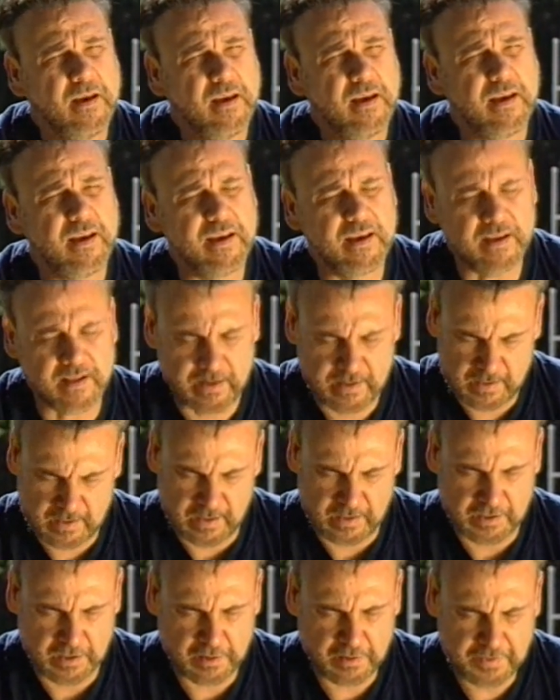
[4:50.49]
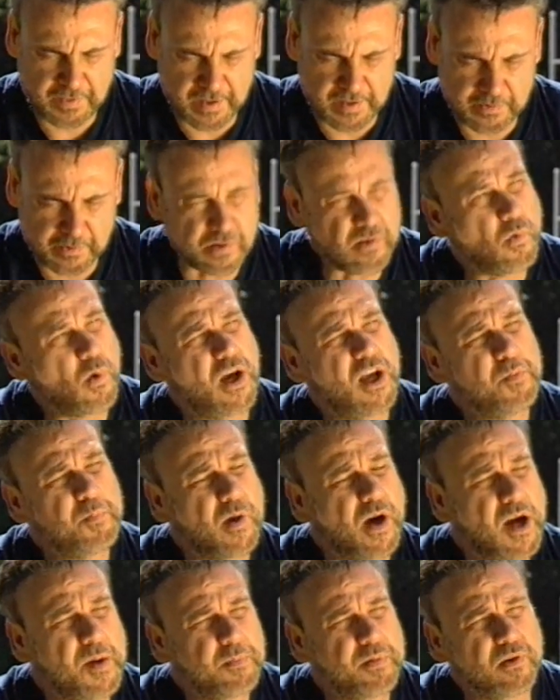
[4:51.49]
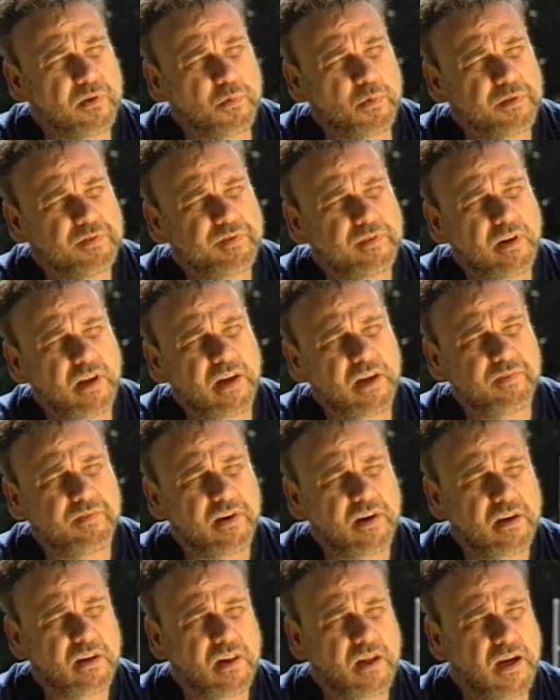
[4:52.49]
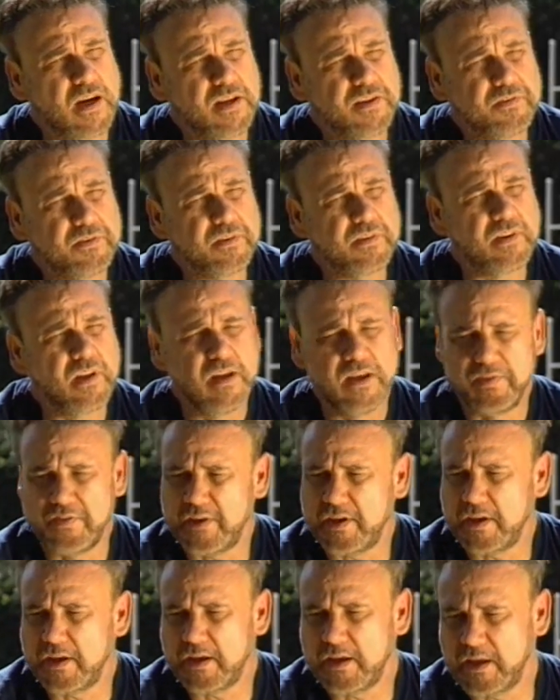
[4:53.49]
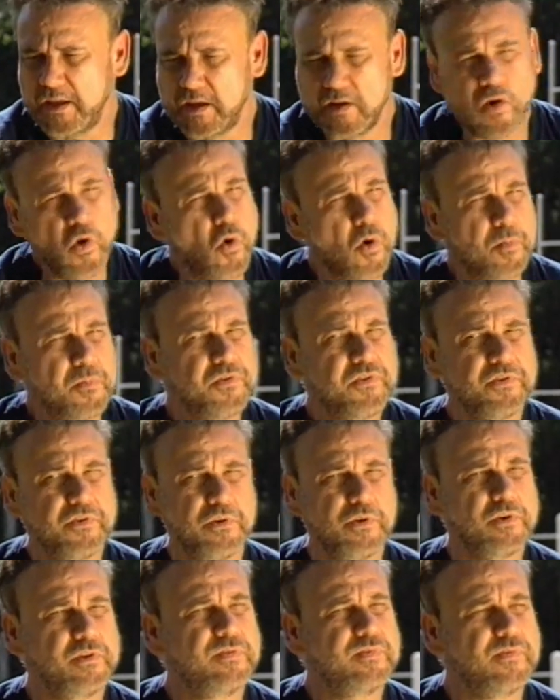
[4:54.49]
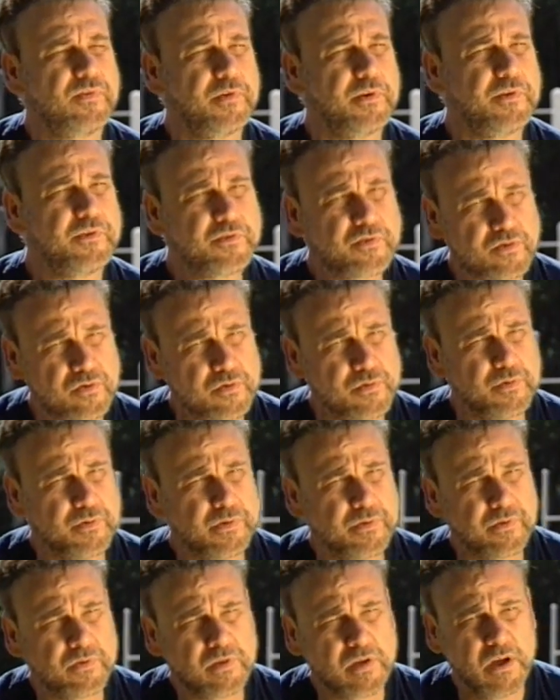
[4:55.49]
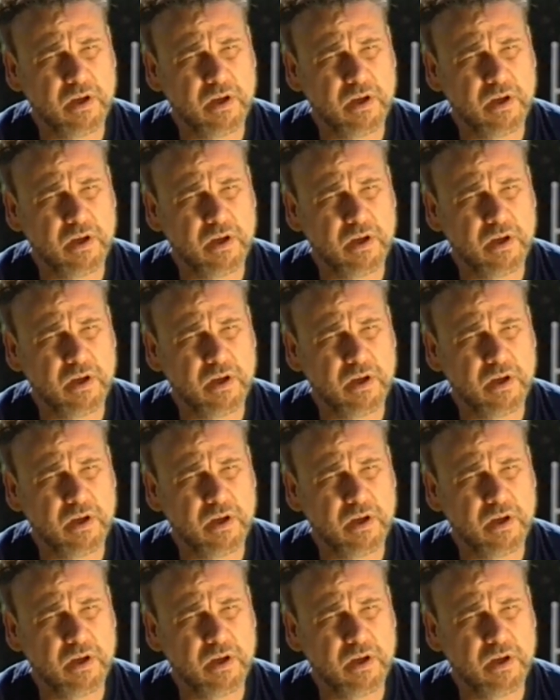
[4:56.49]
And another thing that's quite popular with a lot of our clients is the in-home search for intruders.